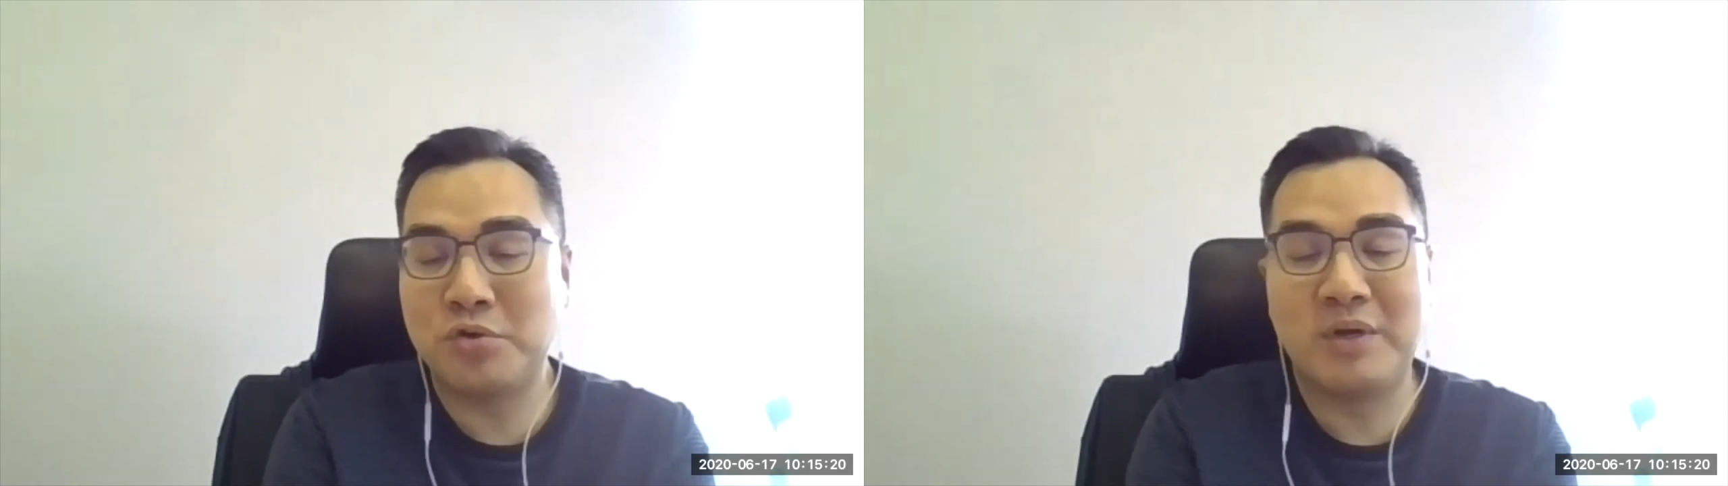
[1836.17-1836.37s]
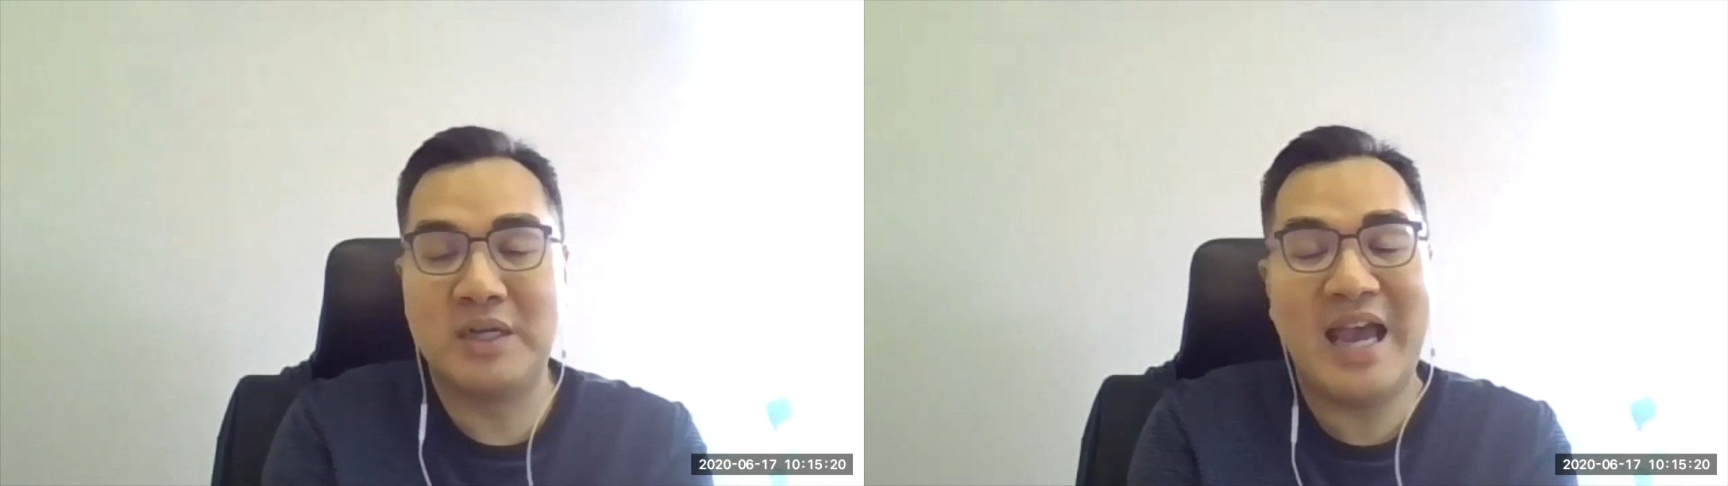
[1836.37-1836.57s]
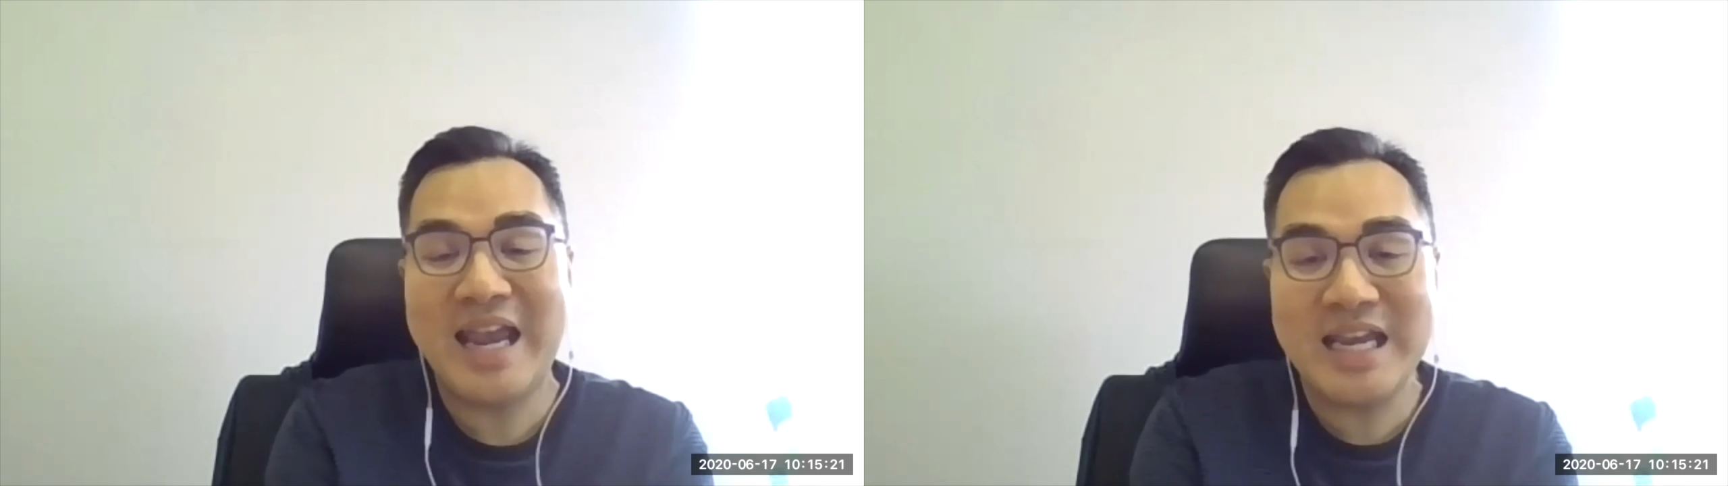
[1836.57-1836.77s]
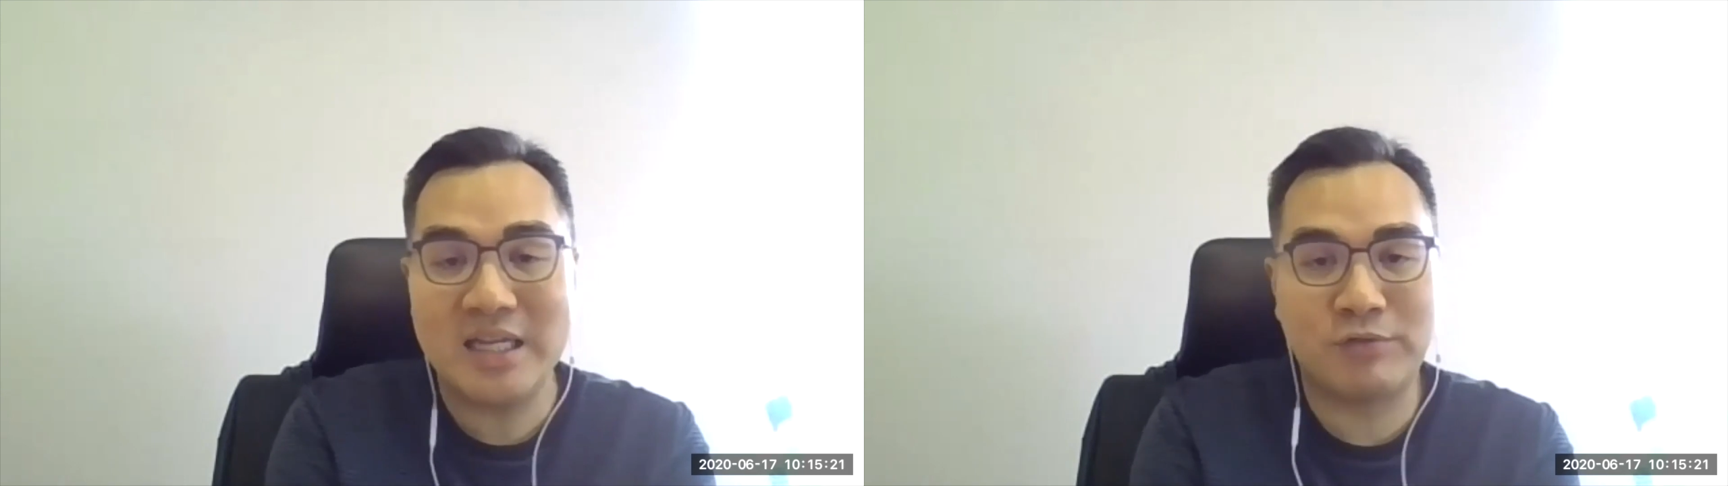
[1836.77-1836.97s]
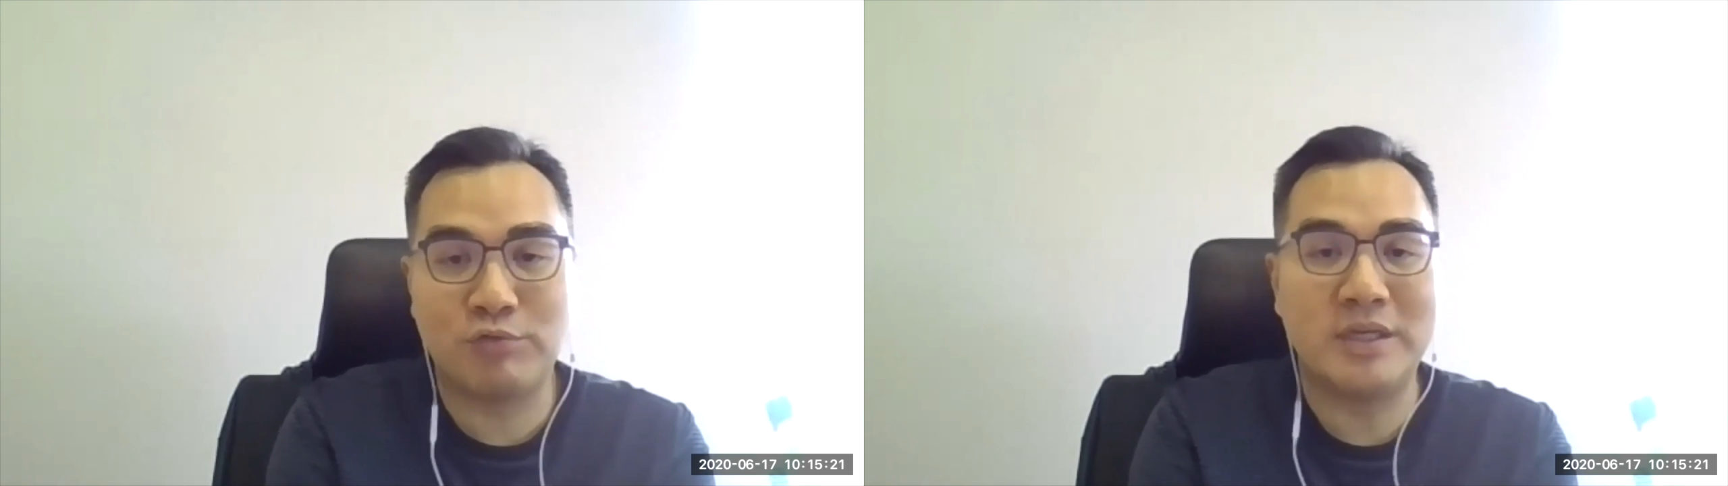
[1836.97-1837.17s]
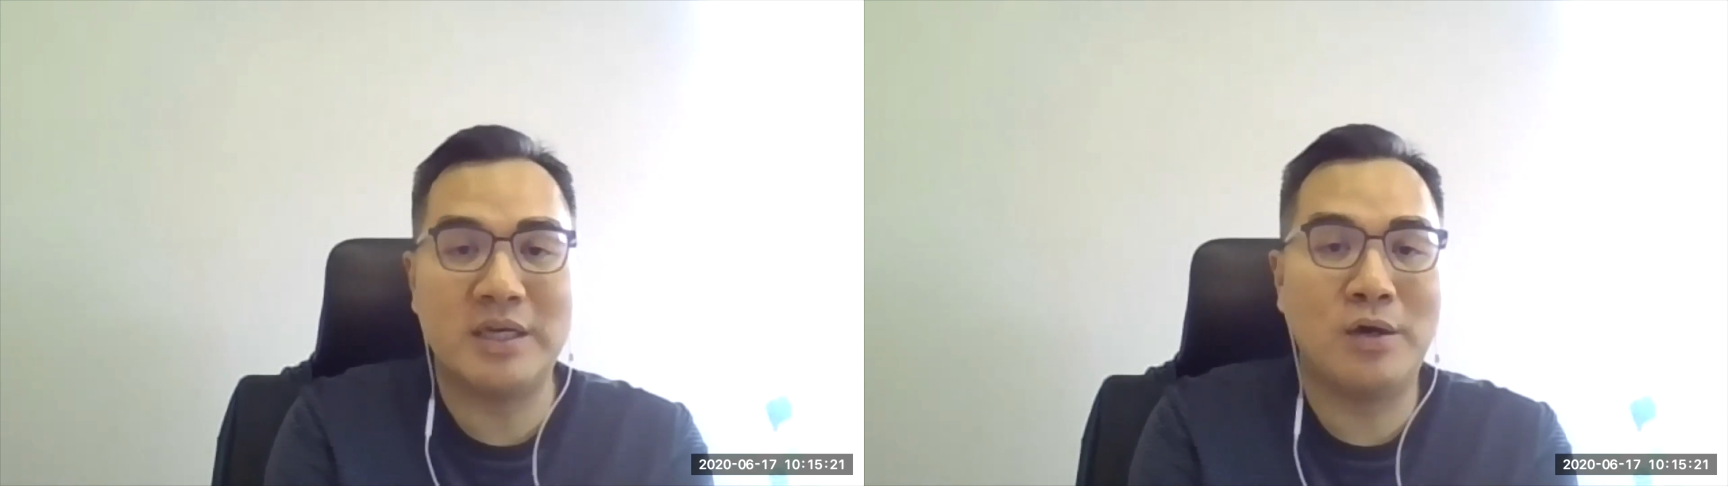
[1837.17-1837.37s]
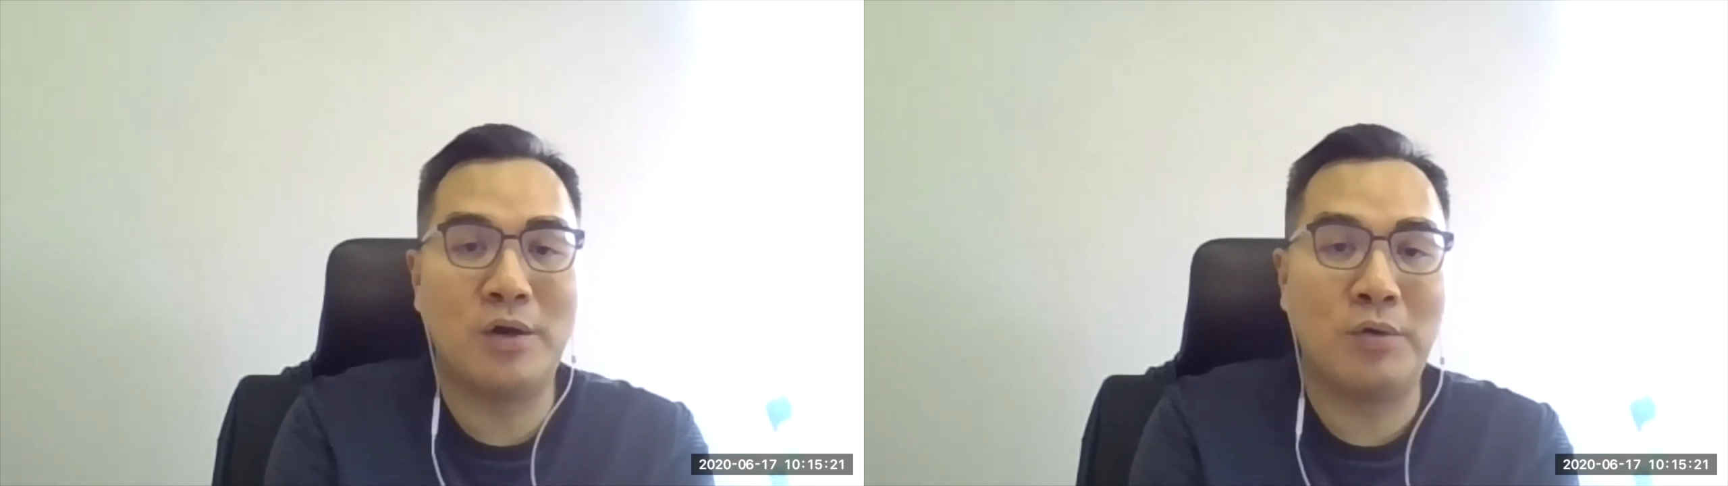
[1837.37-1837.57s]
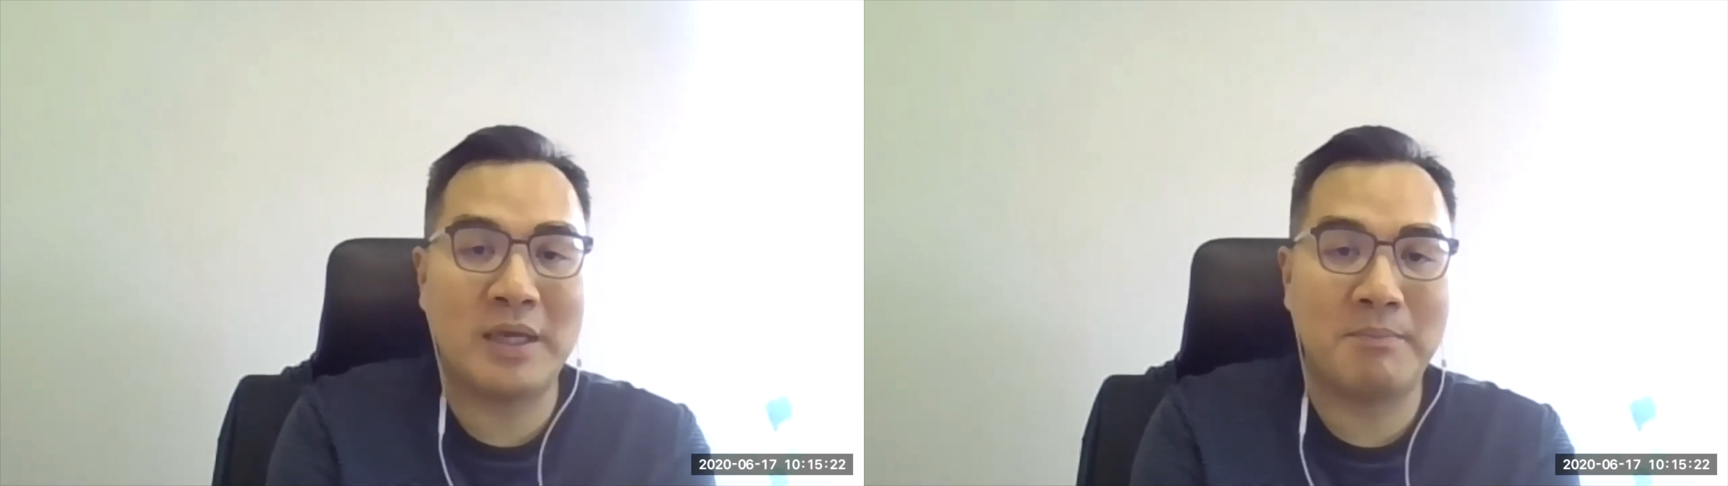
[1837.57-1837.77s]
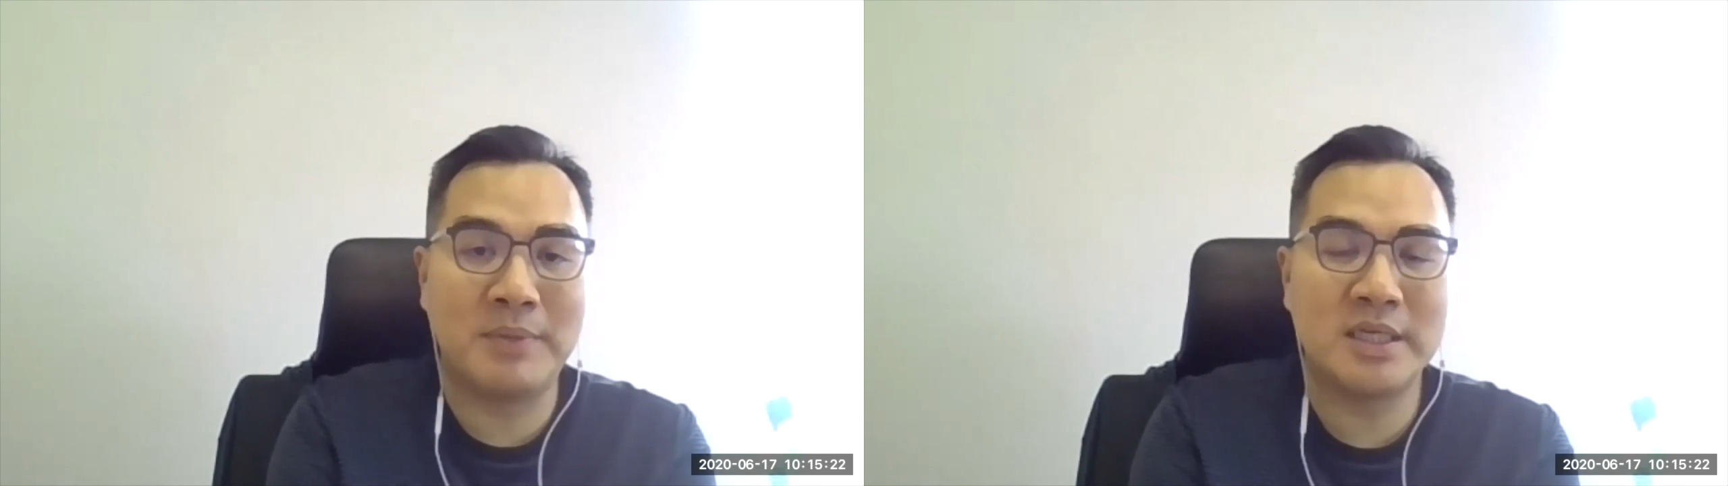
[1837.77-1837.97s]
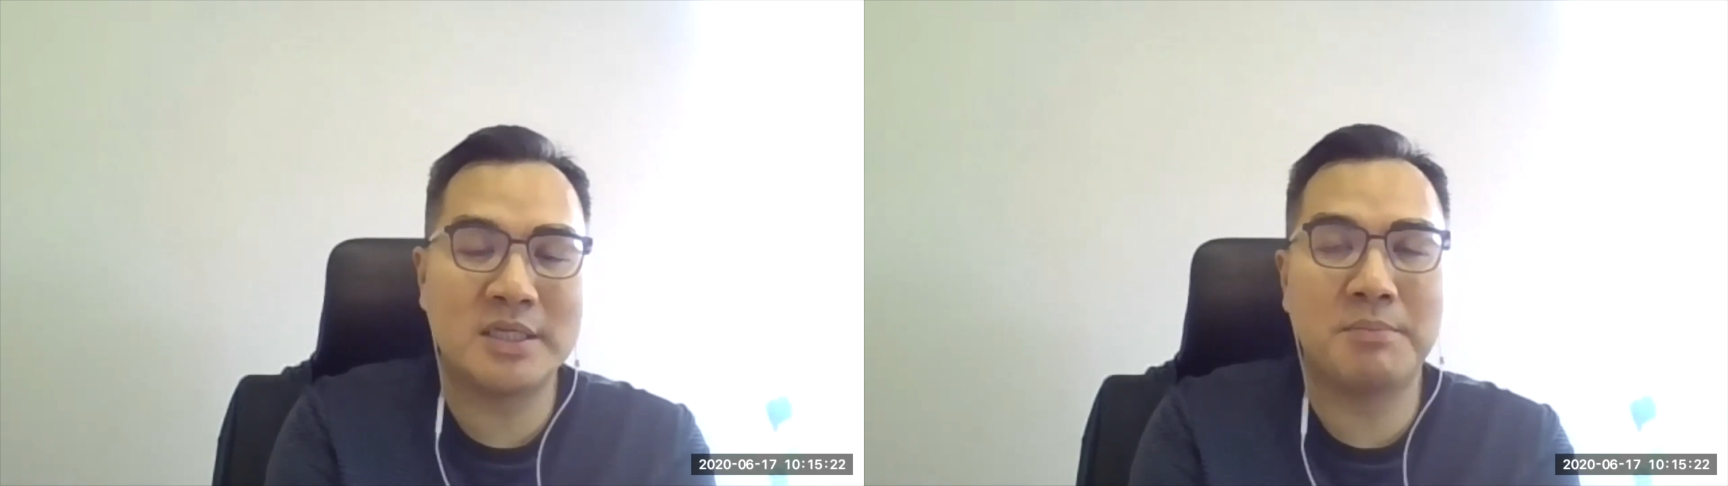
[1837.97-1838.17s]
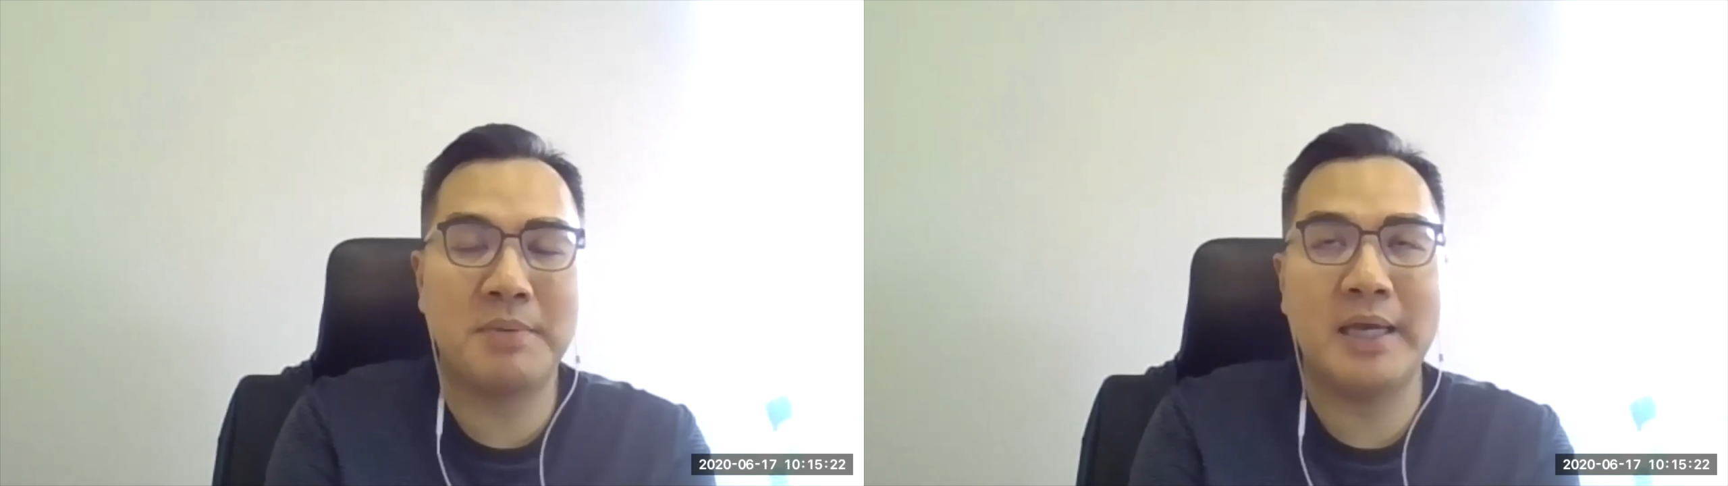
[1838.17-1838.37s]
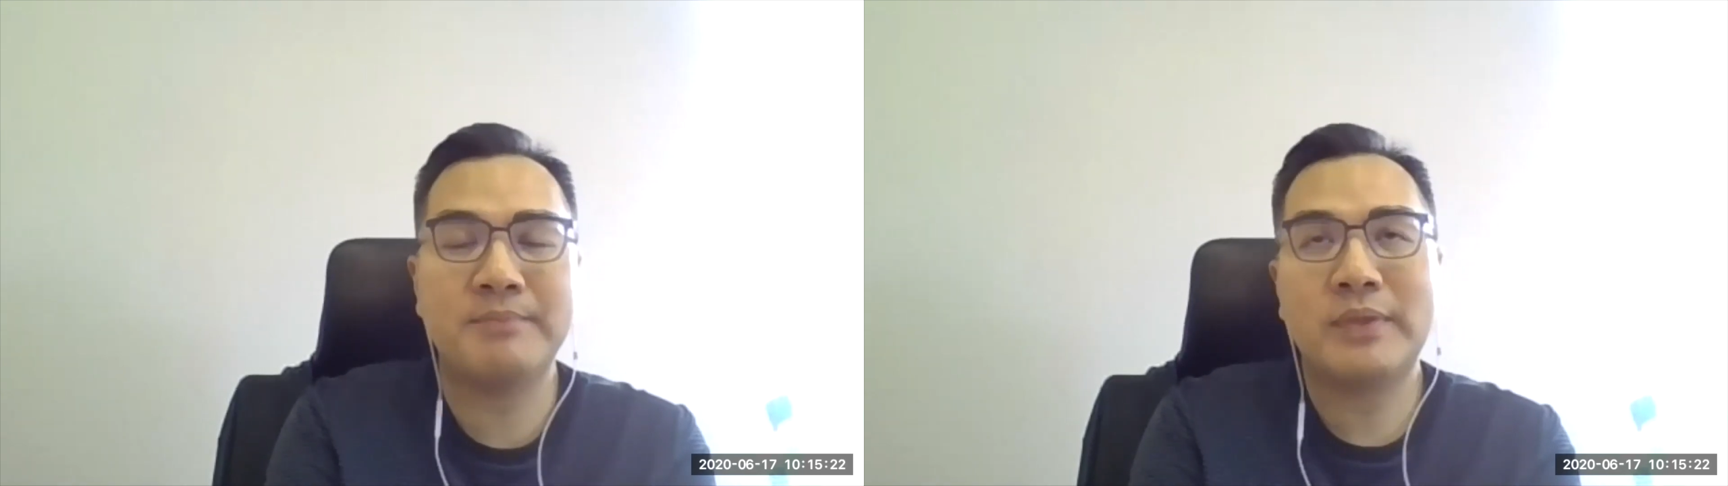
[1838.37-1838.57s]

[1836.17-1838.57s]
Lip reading: to an 83-year-old can participate.